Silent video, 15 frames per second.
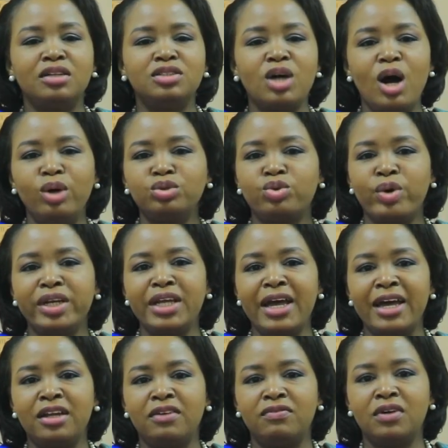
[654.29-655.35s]
The outgoing
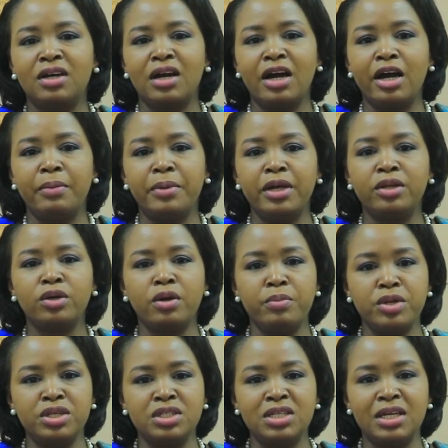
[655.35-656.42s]
head of the Caribbean
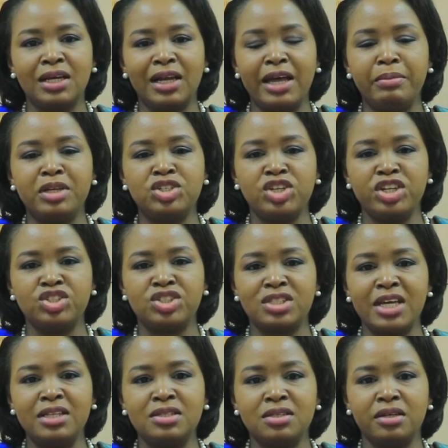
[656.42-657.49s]
Community Climate Change
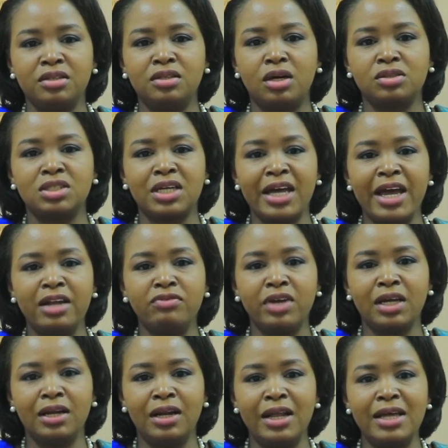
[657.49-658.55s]
Center, Dr.
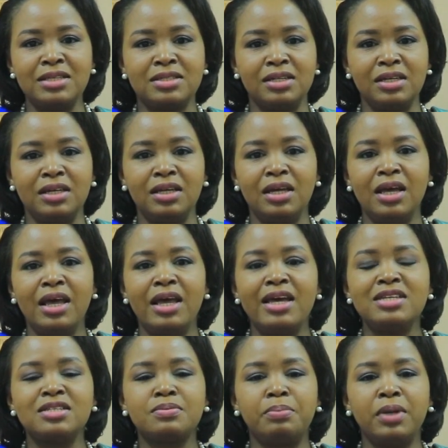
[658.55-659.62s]
Kenrick Leslie,
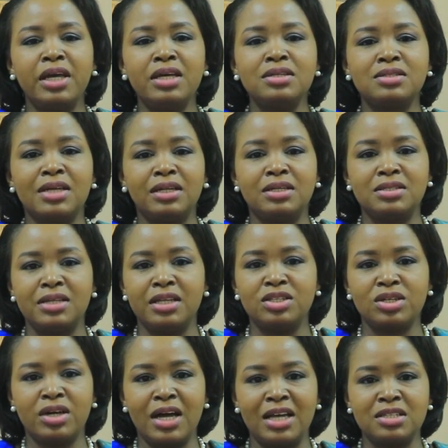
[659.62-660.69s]
is pleased that the
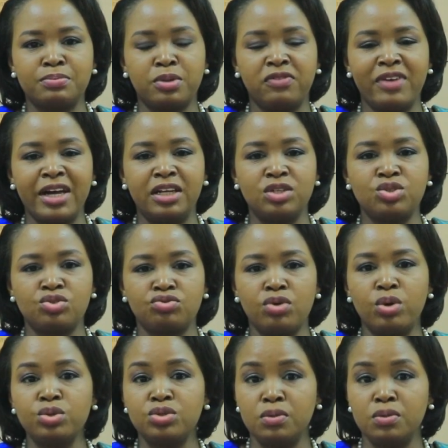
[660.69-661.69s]
center has provided strong